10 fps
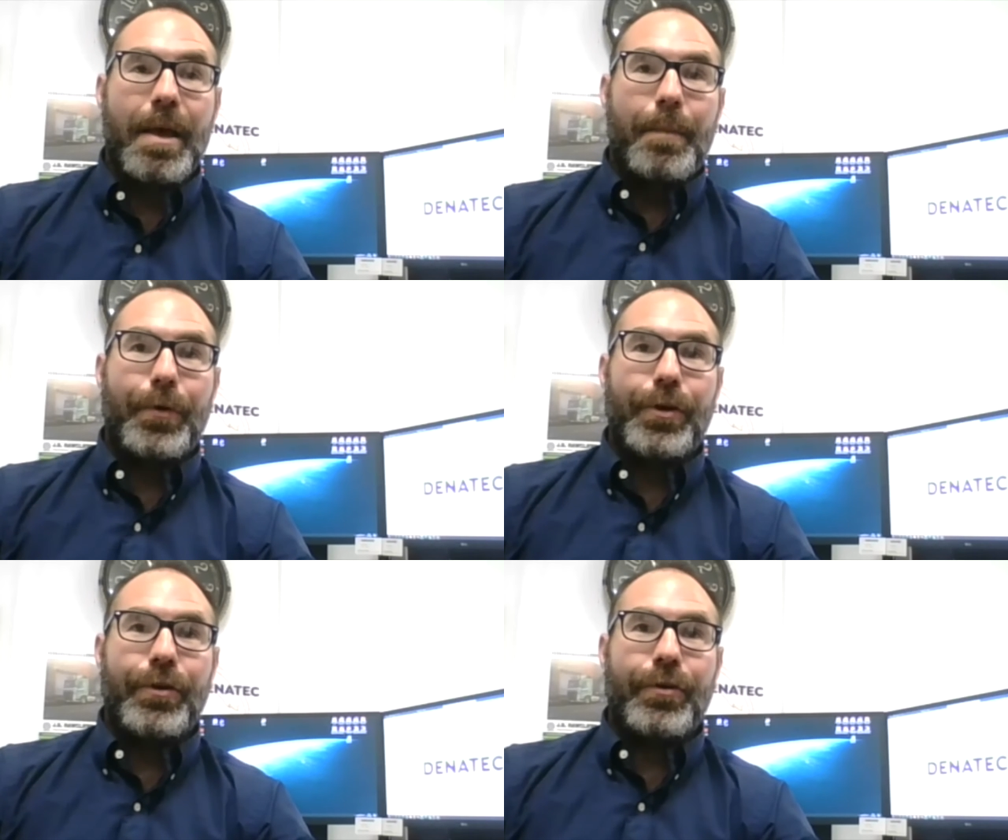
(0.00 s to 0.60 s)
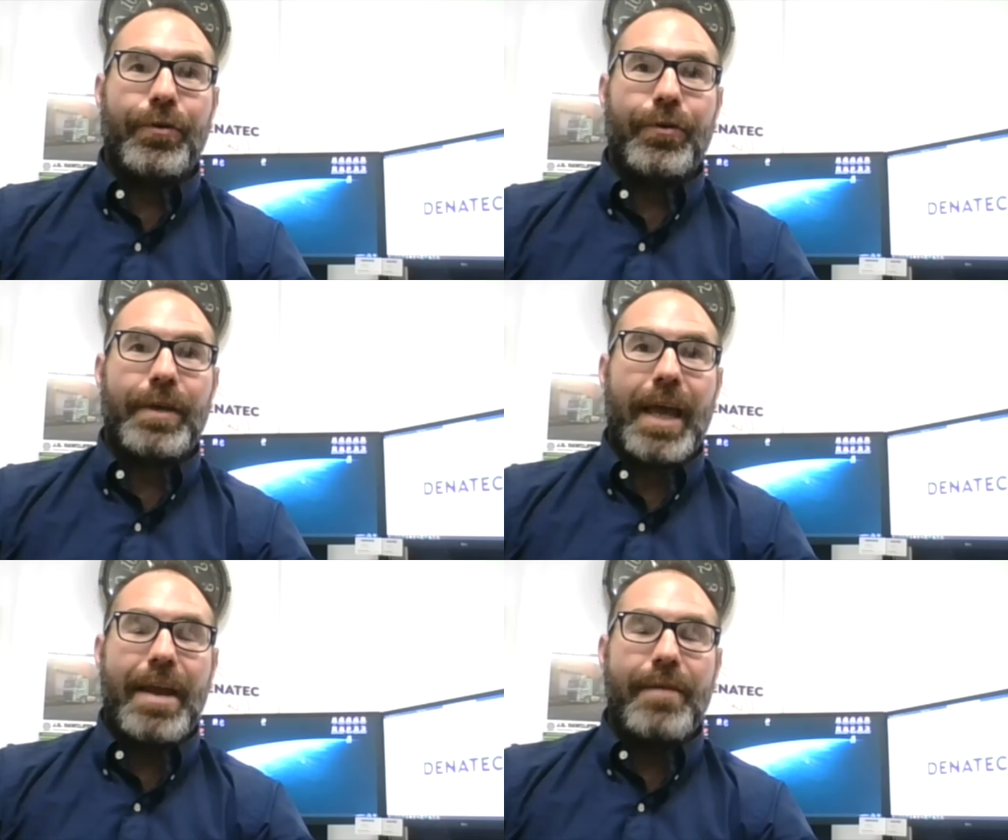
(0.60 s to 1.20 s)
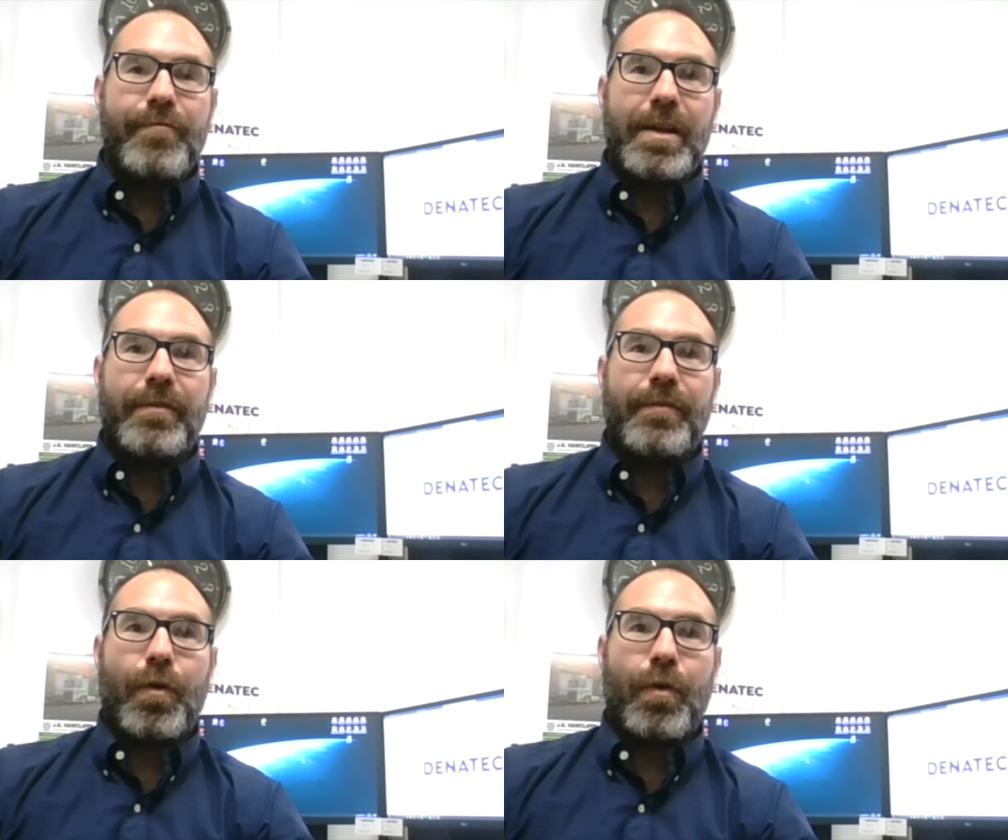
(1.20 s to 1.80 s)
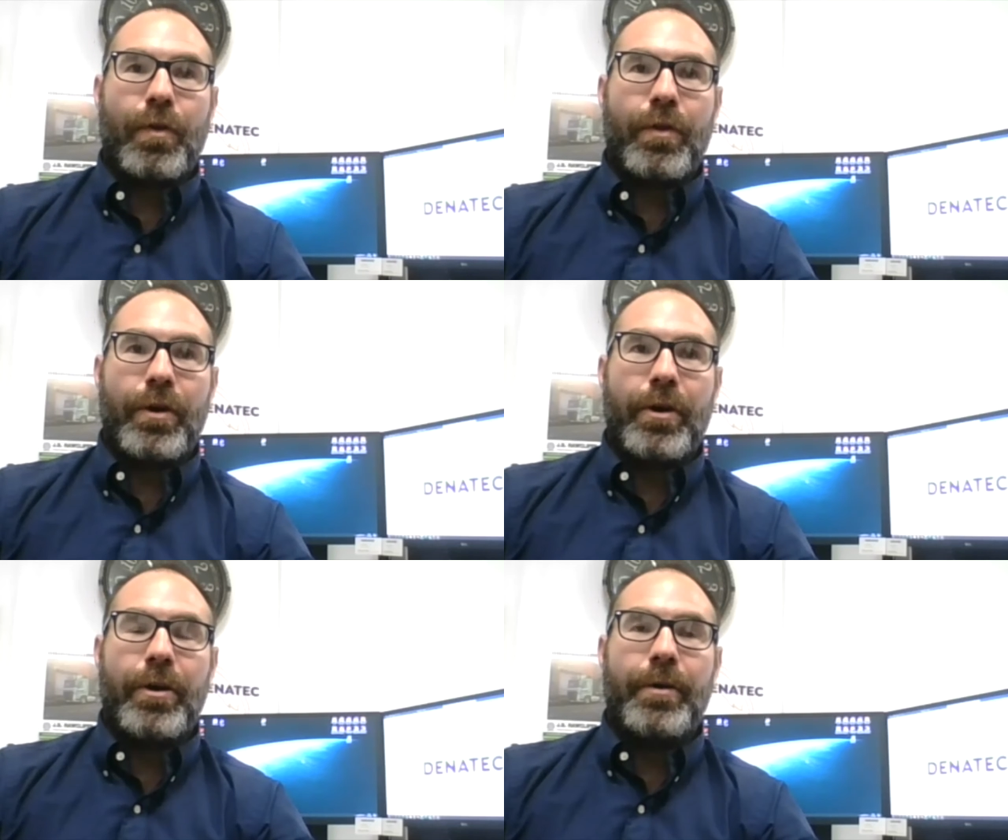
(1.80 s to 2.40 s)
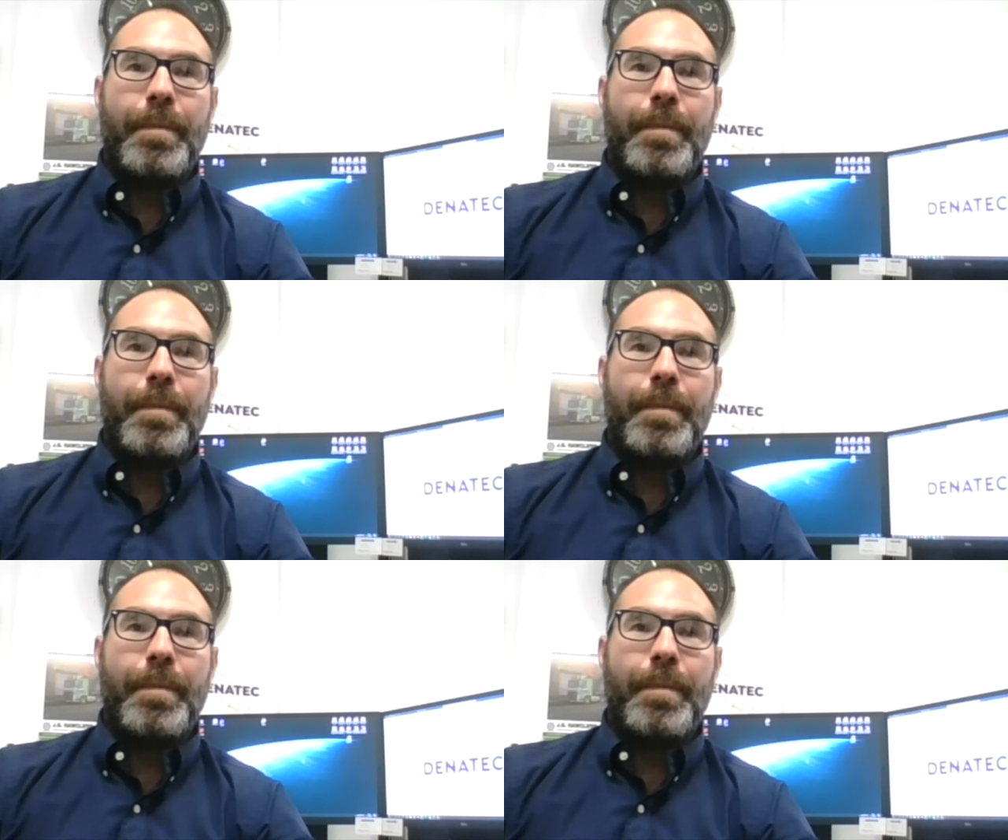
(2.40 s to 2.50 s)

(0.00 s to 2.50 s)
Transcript: but you're getting rid of all the